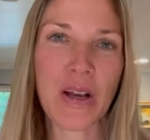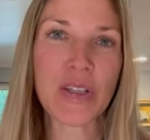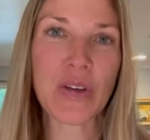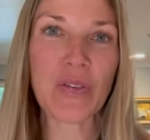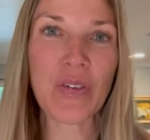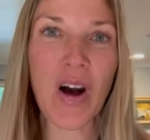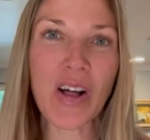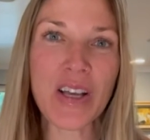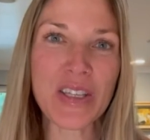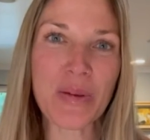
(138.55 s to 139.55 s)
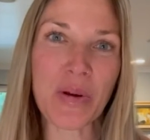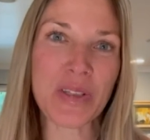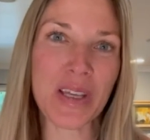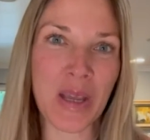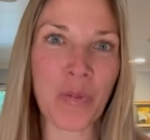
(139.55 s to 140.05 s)
So fall is the
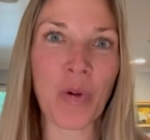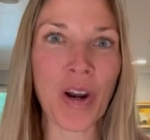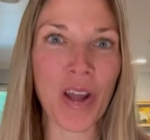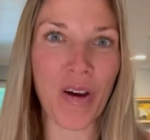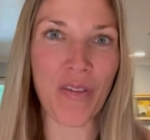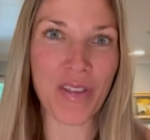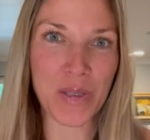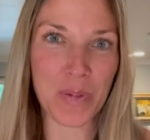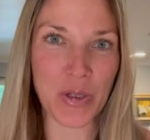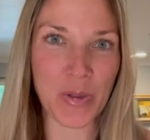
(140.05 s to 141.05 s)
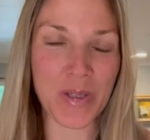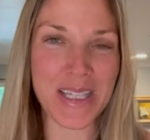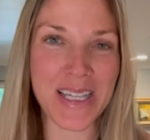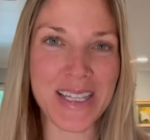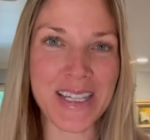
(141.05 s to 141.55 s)
most inward of the spiritual
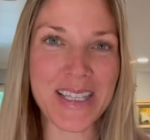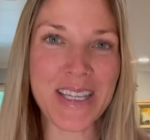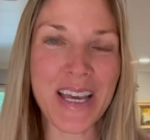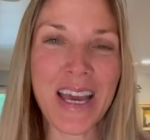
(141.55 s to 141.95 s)
seasons.